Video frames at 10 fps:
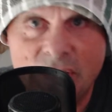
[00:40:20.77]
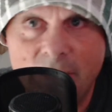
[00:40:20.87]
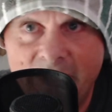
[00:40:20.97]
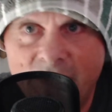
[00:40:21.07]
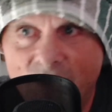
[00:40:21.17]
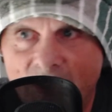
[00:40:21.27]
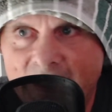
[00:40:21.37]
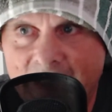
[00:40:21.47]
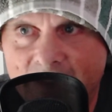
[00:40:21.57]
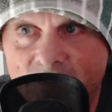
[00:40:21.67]
be a
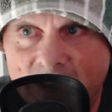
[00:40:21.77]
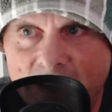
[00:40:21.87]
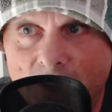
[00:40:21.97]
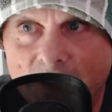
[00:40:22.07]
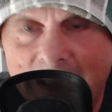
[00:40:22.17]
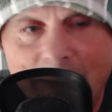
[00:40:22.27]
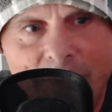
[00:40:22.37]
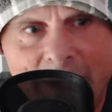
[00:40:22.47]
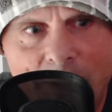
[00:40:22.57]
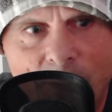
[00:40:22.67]
30k video
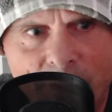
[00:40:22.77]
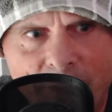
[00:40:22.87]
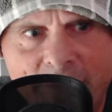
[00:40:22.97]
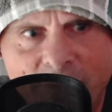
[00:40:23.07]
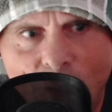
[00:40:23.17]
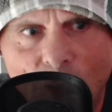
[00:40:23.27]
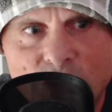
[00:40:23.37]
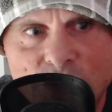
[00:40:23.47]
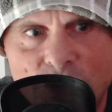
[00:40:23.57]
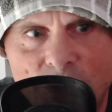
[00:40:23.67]
collaborating with Rift
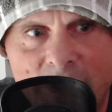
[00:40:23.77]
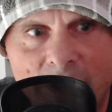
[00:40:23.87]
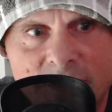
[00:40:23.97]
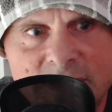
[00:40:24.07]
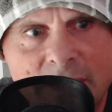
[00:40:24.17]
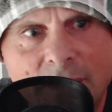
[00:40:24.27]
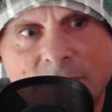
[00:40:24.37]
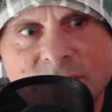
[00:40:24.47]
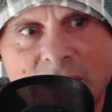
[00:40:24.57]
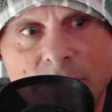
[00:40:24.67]
Forge Studios. Nick Kime
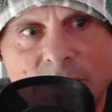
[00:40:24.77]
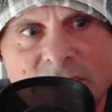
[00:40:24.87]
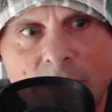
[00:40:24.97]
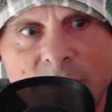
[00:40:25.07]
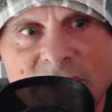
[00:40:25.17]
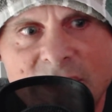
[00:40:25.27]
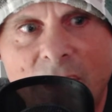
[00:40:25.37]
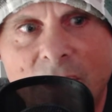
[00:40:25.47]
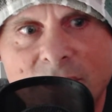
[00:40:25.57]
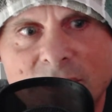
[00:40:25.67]
said it was done with
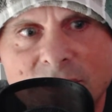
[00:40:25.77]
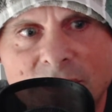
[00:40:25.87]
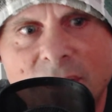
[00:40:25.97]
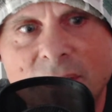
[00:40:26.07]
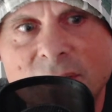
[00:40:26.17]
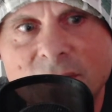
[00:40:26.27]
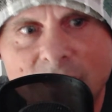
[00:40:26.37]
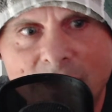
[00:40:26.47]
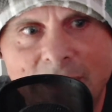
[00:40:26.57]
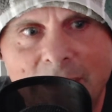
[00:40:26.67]
Sikaris. Nice.
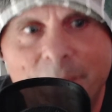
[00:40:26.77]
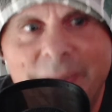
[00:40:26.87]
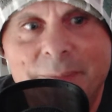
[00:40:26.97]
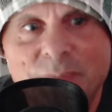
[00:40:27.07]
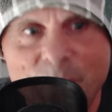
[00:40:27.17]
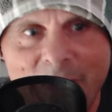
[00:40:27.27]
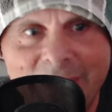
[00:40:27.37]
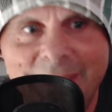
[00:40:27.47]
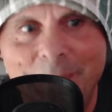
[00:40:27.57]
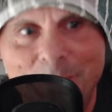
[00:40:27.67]
I think the memes beat him.